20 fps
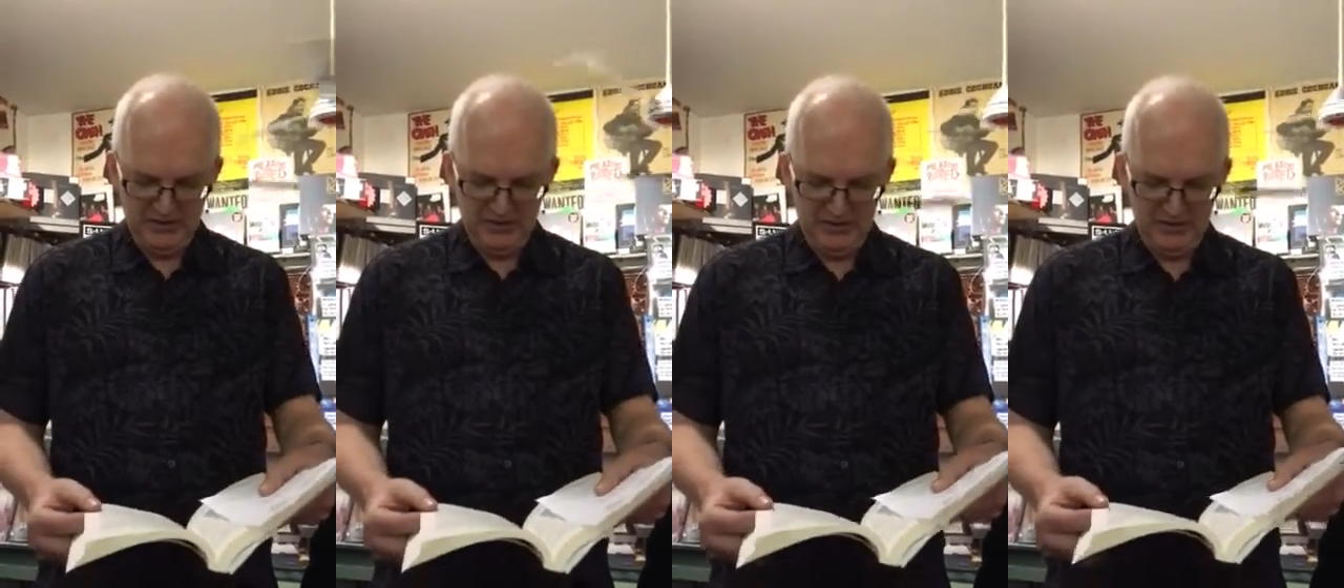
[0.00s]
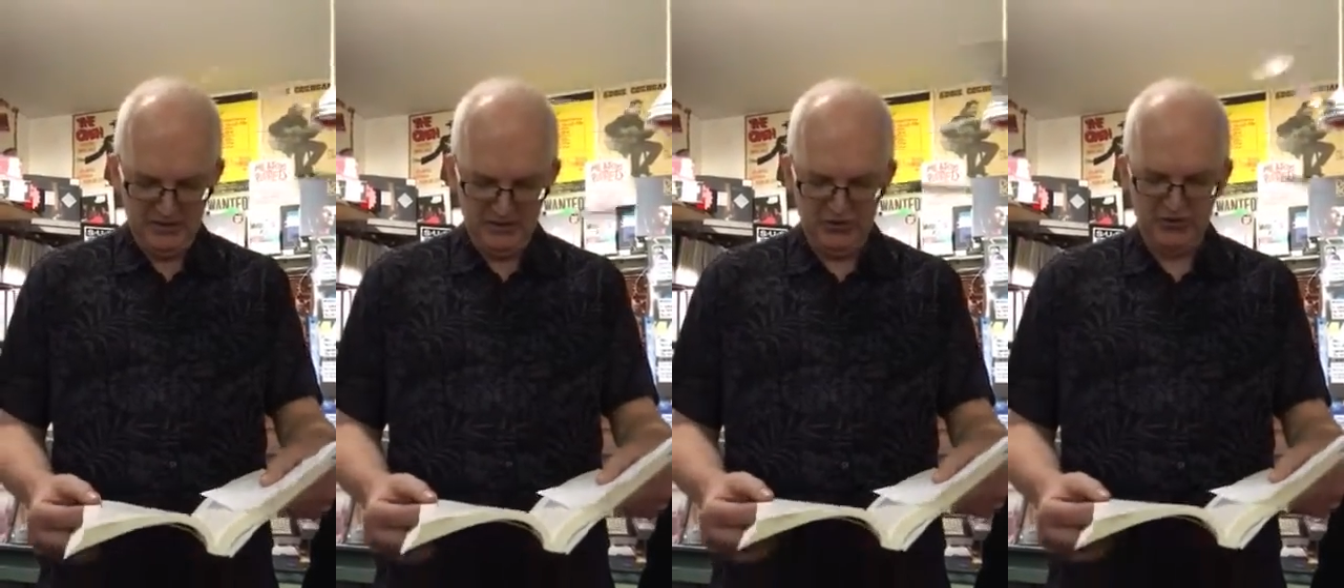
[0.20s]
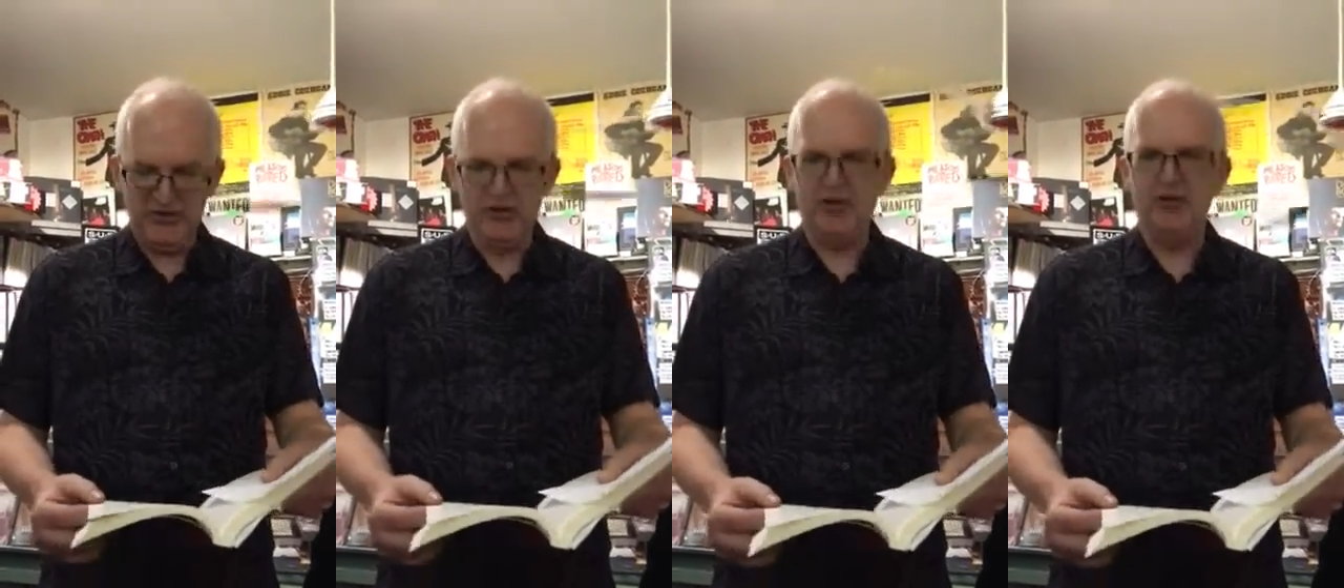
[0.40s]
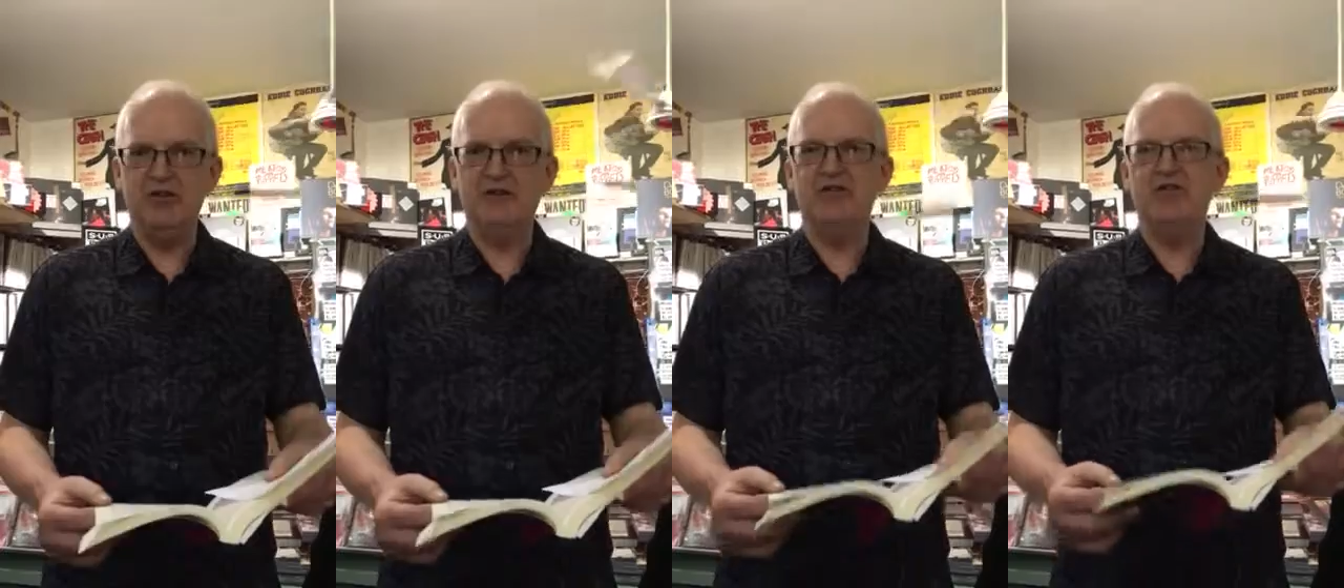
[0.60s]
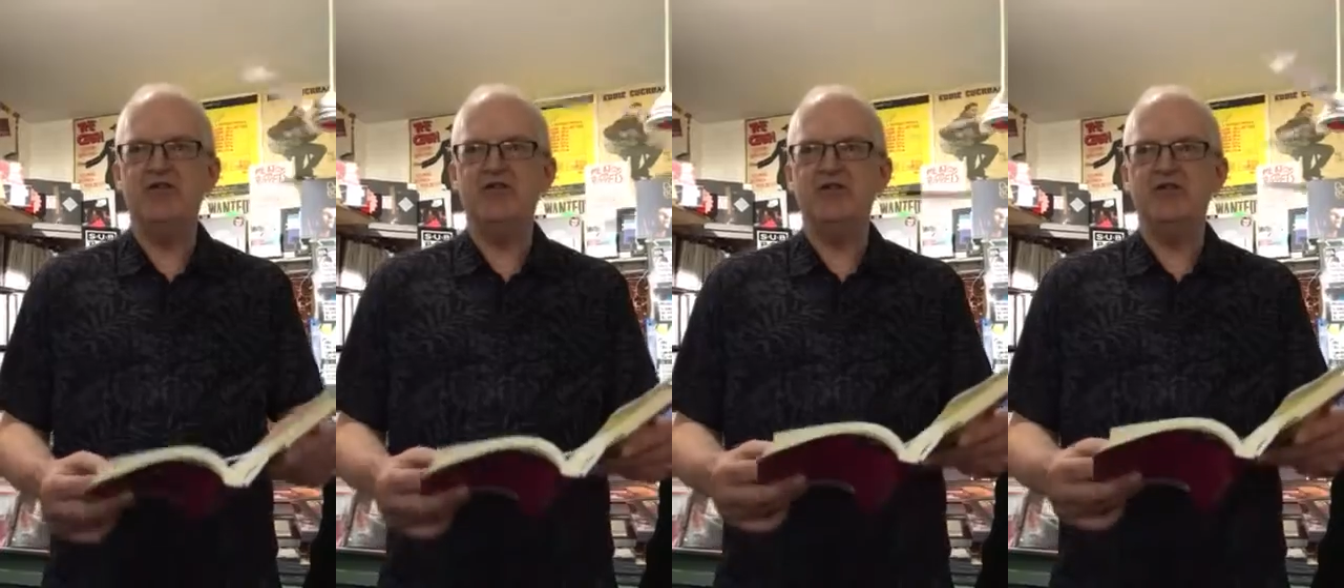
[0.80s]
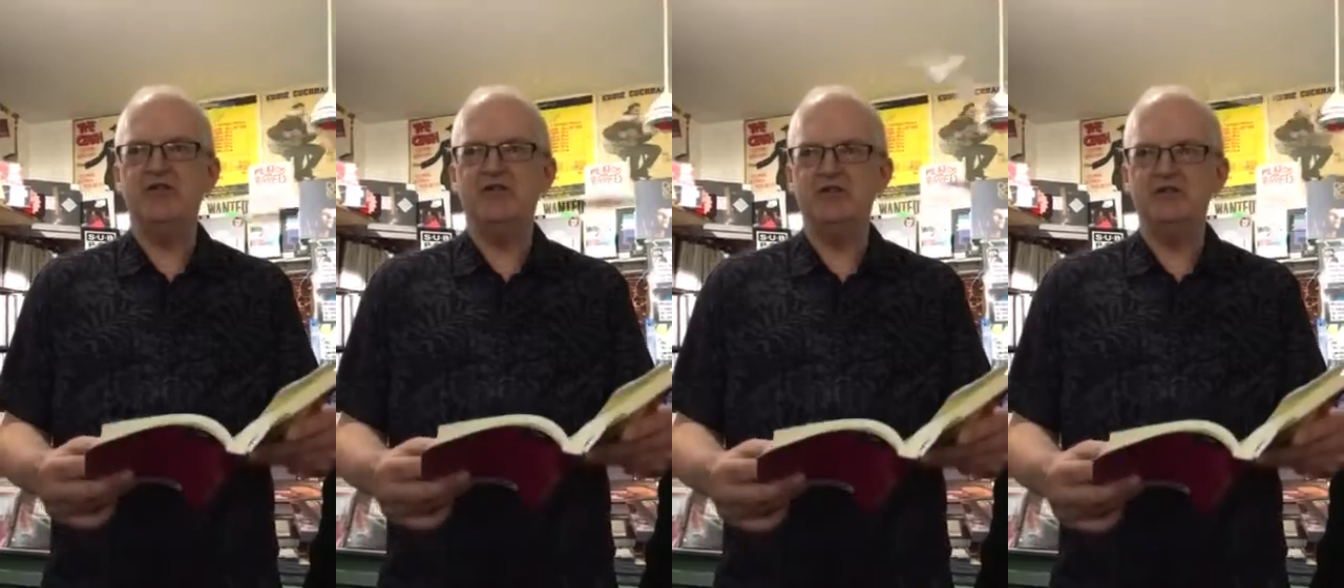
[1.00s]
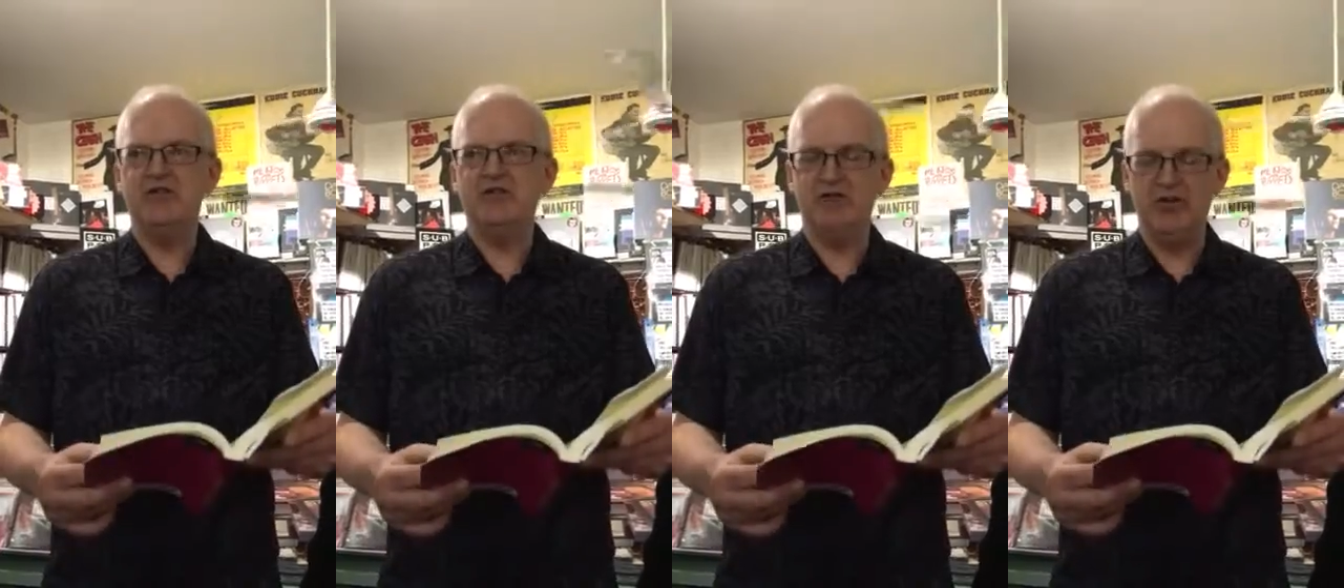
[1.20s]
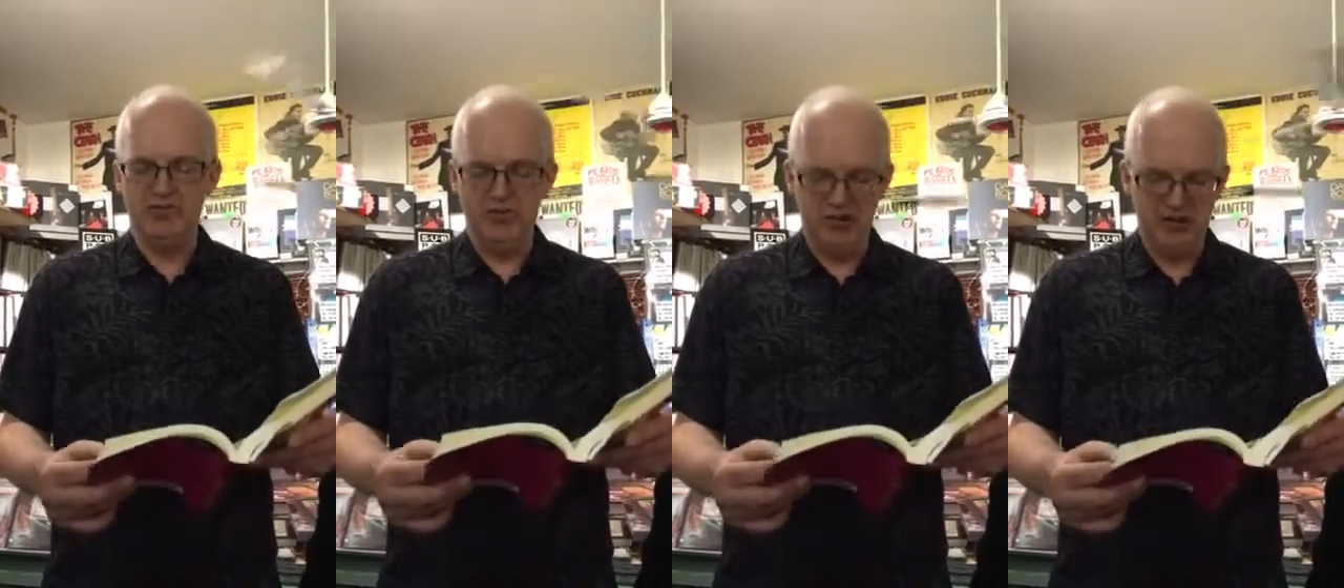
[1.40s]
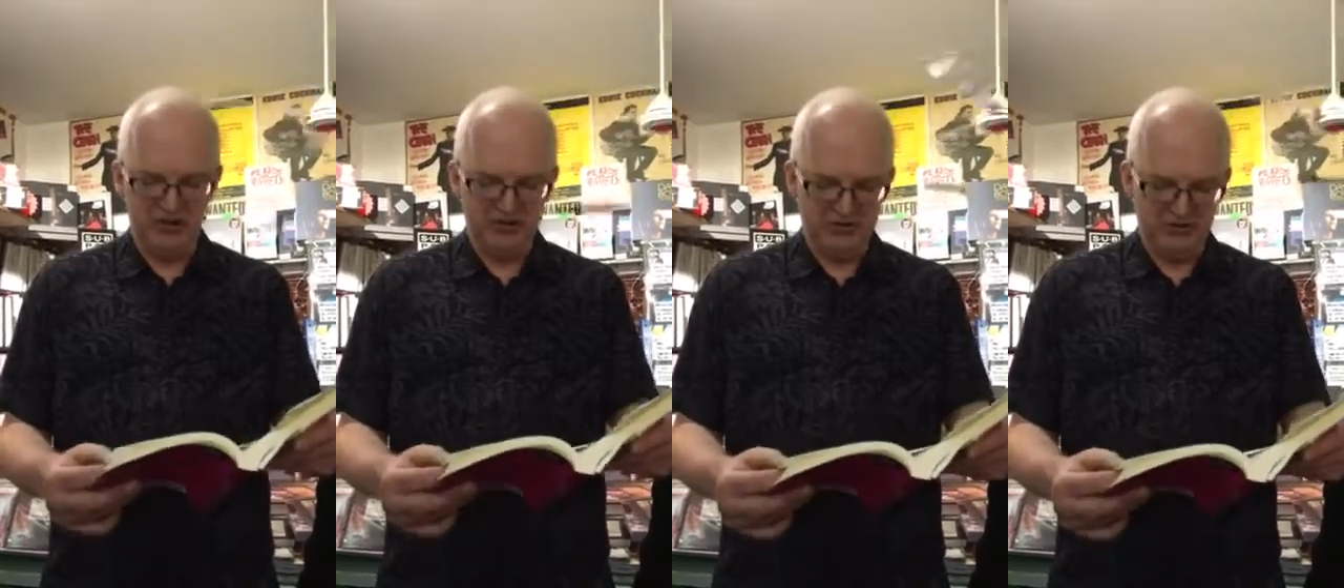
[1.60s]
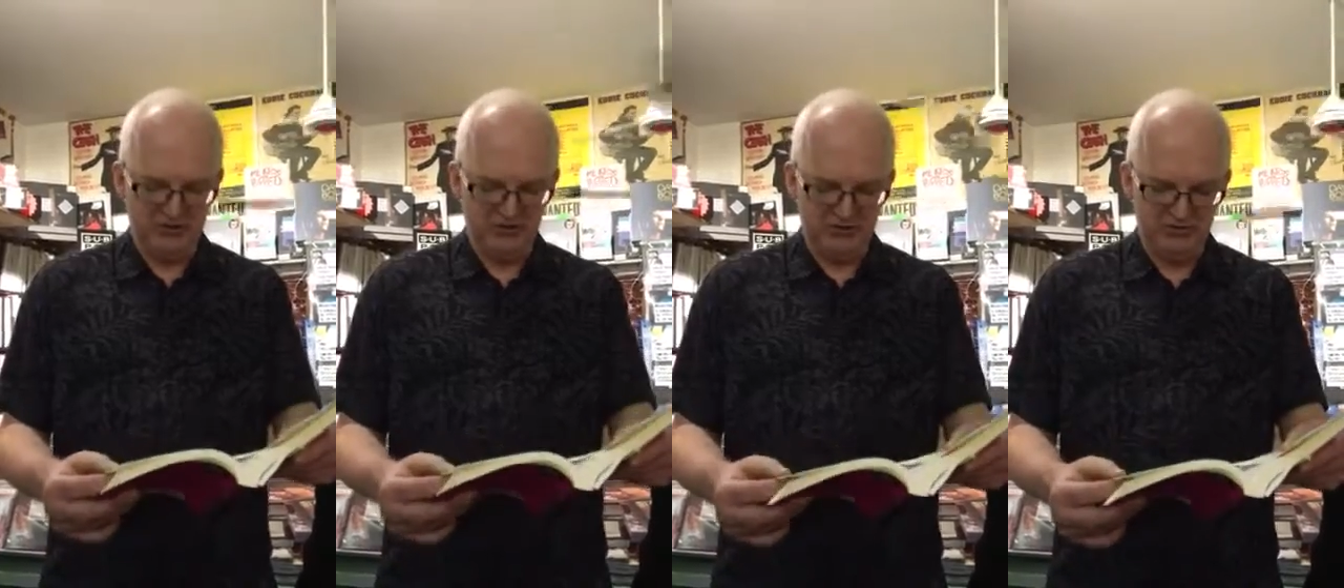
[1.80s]
Okay, we'll start off the first. This is from the
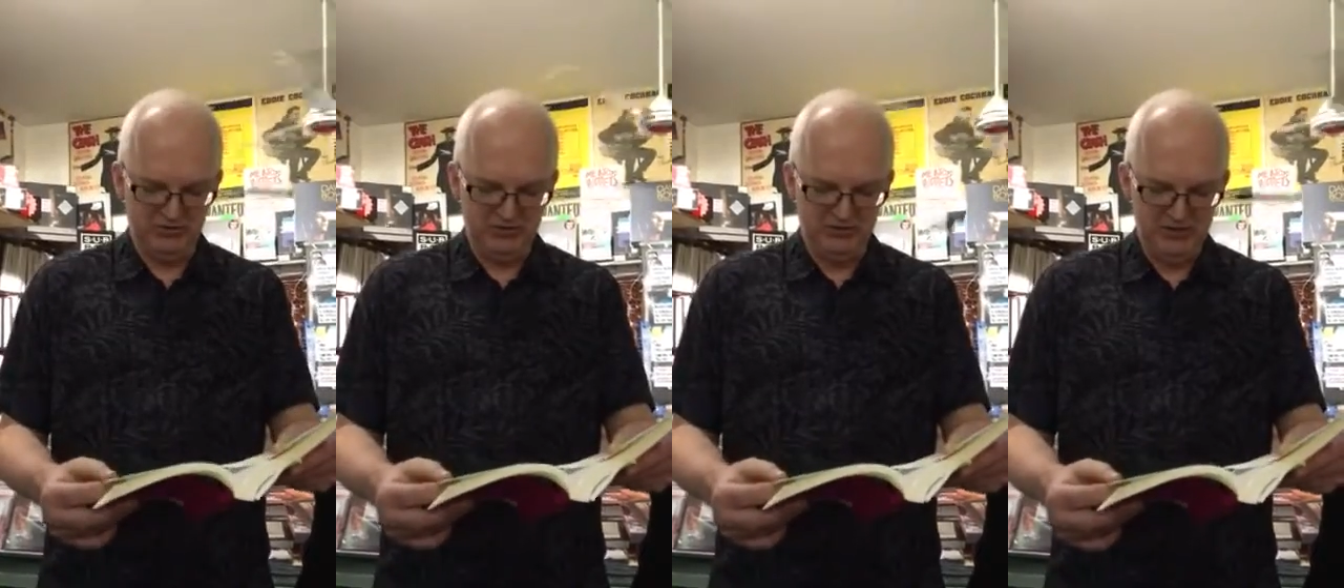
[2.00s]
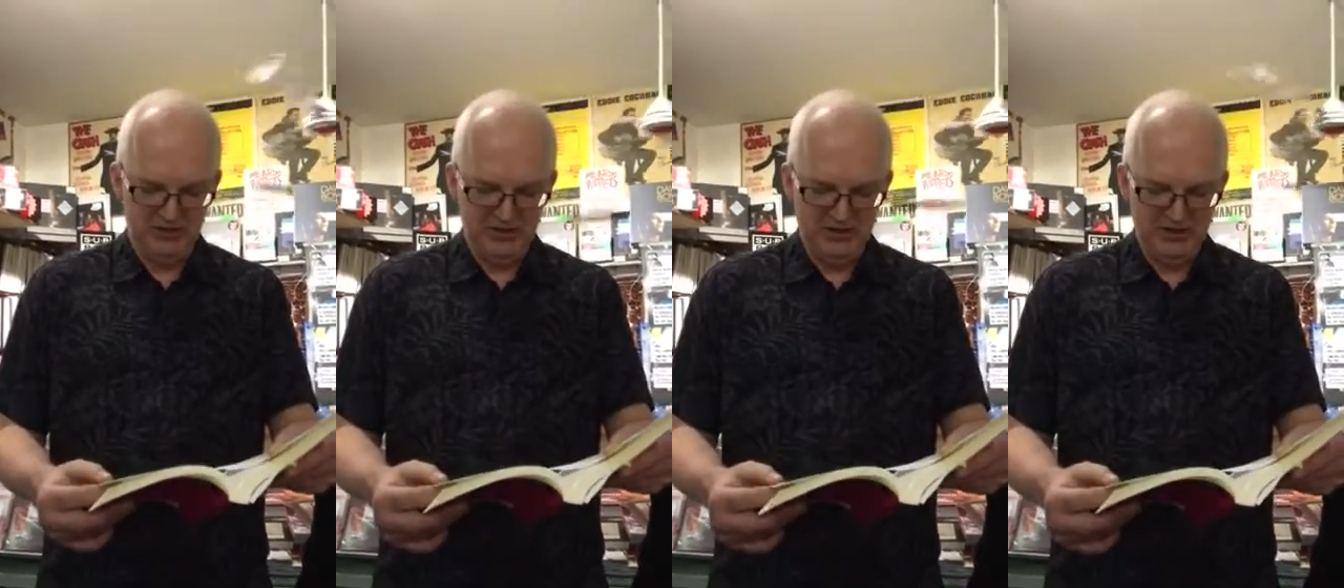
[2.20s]
article.